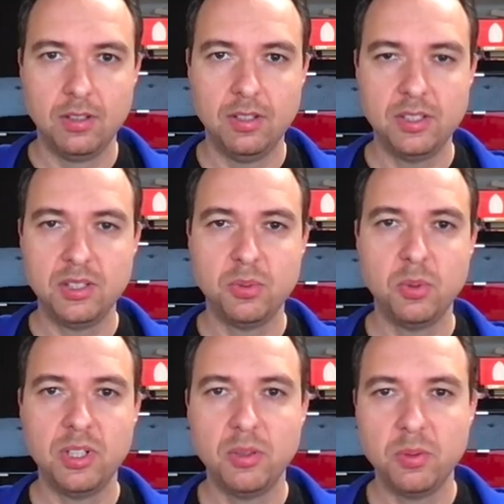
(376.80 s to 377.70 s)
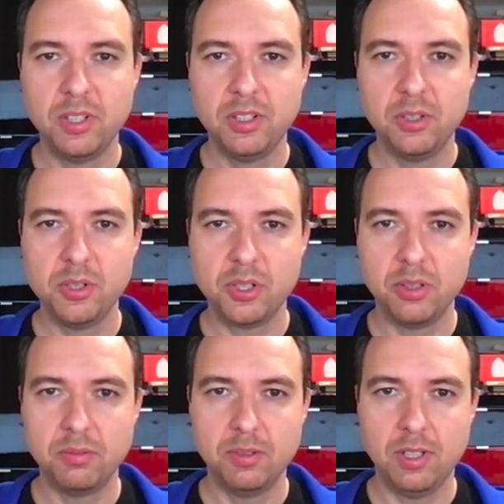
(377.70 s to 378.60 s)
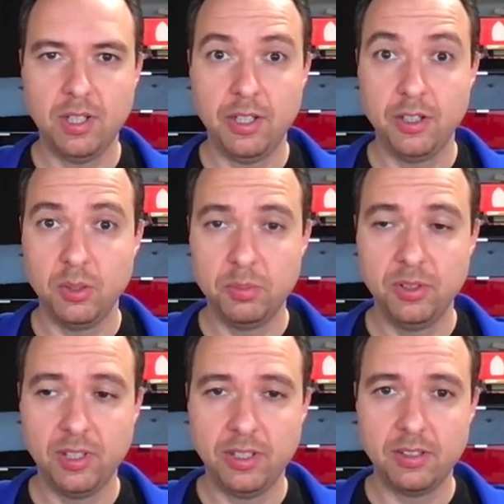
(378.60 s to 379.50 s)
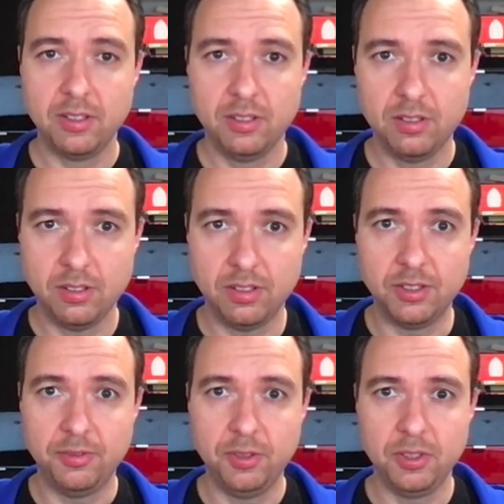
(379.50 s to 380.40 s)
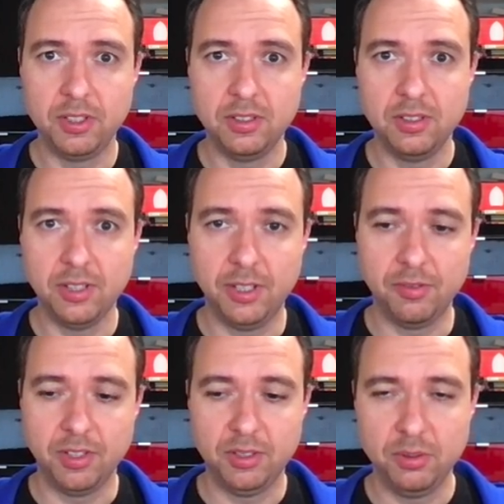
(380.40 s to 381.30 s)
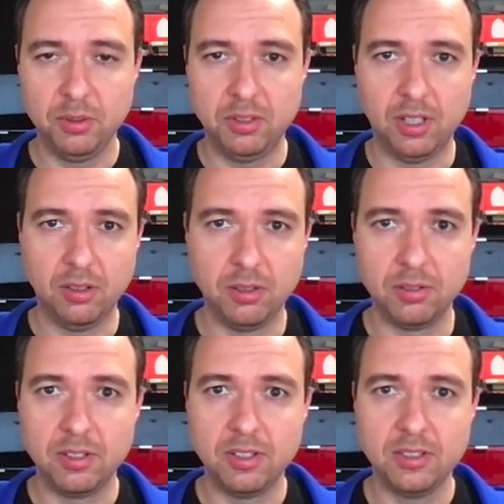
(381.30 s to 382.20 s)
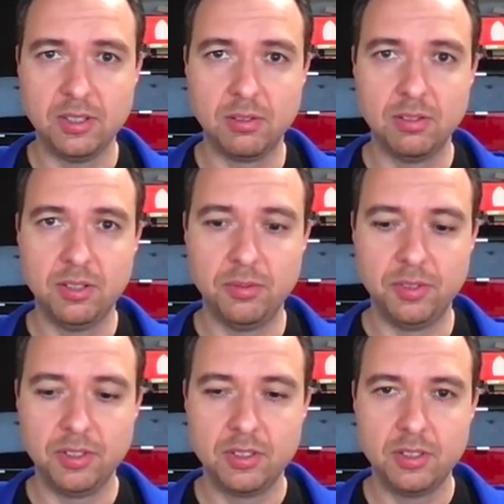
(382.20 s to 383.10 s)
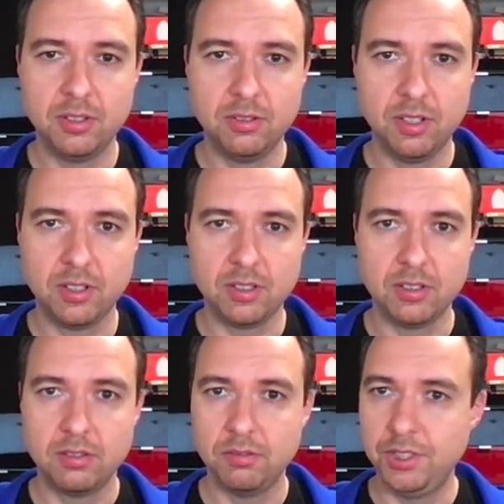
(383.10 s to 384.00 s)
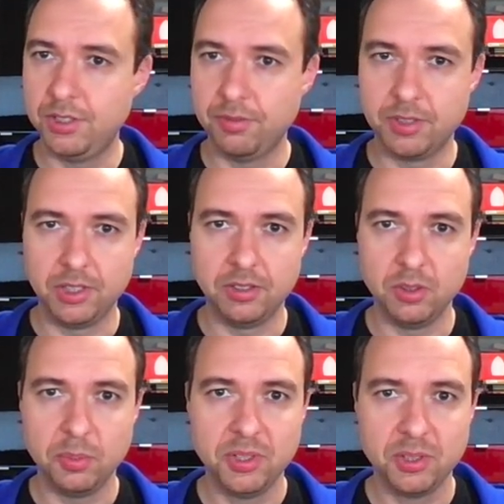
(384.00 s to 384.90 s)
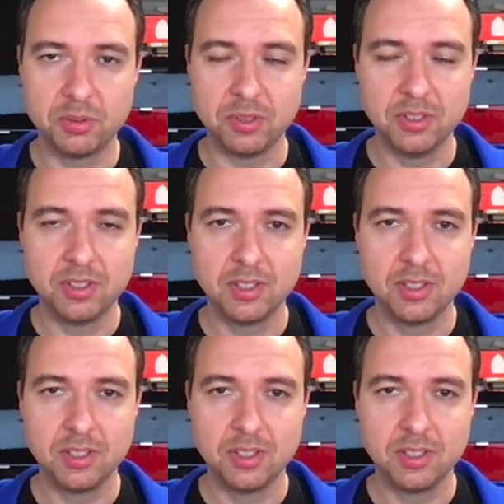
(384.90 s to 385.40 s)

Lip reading: This is what I wanted to show. I hope you liked it, and if you did, I invite you to download and install Kubevious in your cluster. It's free and open source.